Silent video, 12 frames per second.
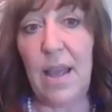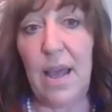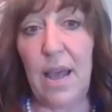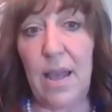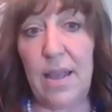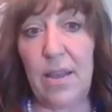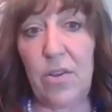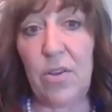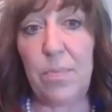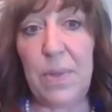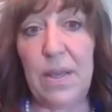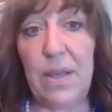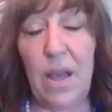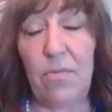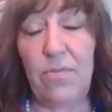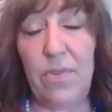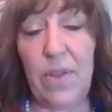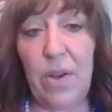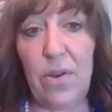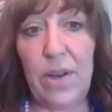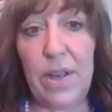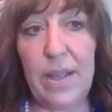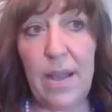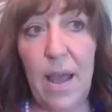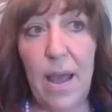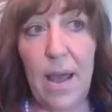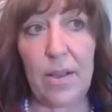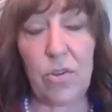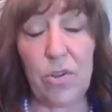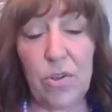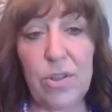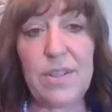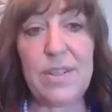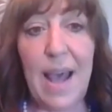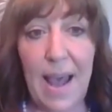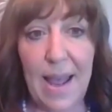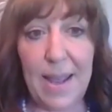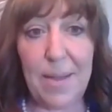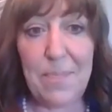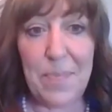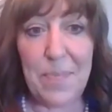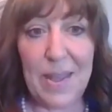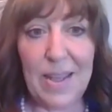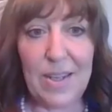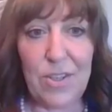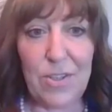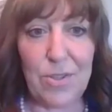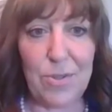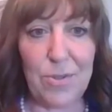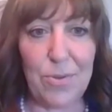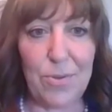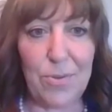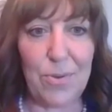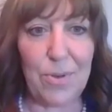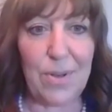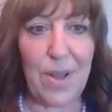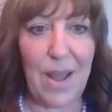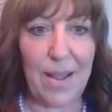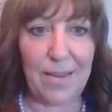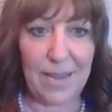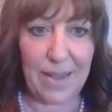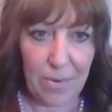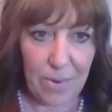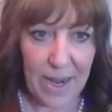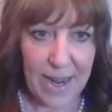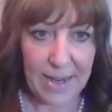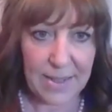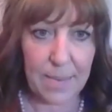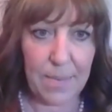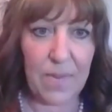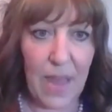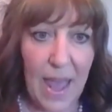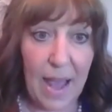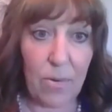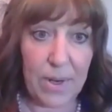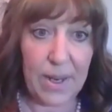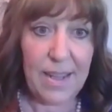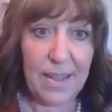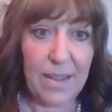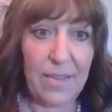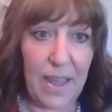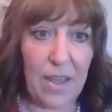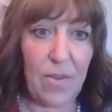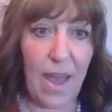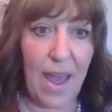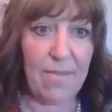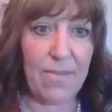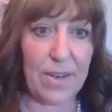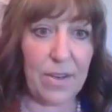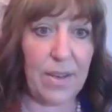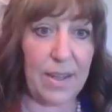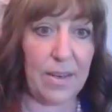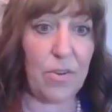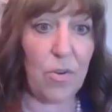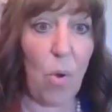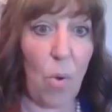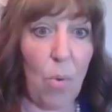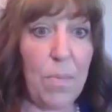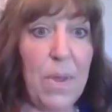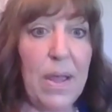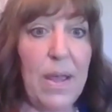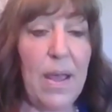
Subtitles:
it could be a very good time to liquidate some of the equity that you have in your home